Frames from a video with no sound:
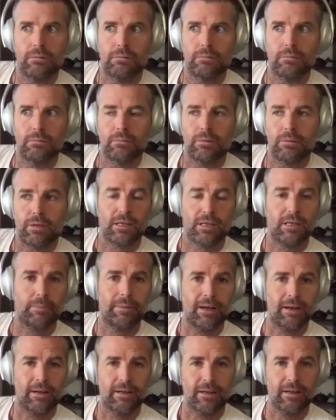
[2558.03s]
think
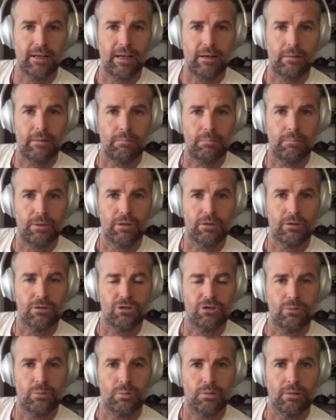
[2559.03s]
about it again,
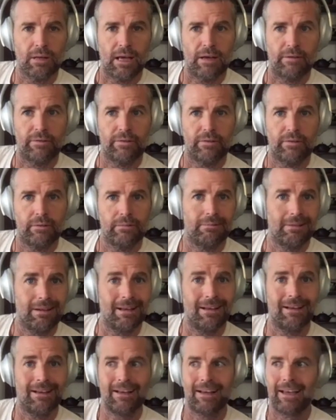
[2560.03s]
because you will have
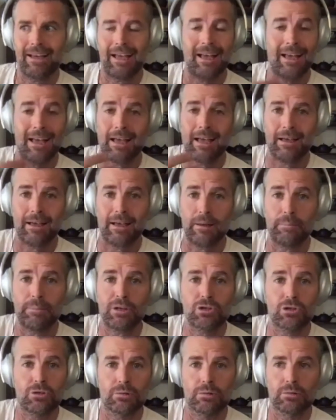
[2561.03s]
a
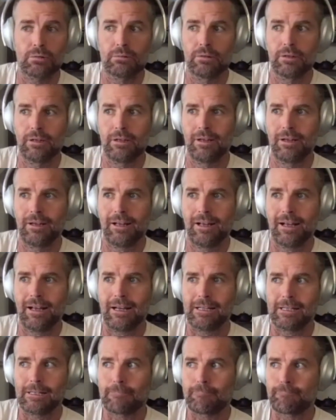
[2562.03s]
habitual
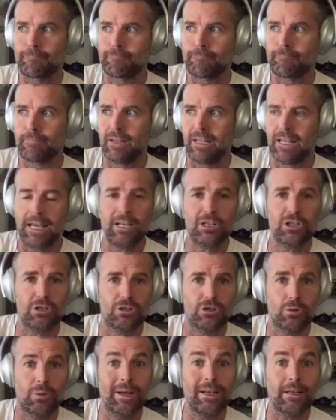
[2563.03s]
nature
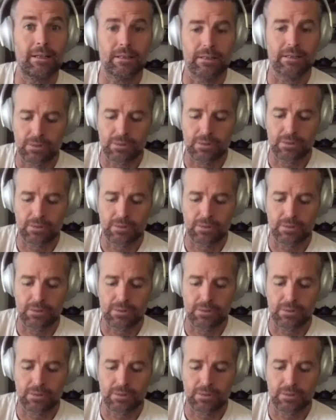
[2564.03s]
to eating this way.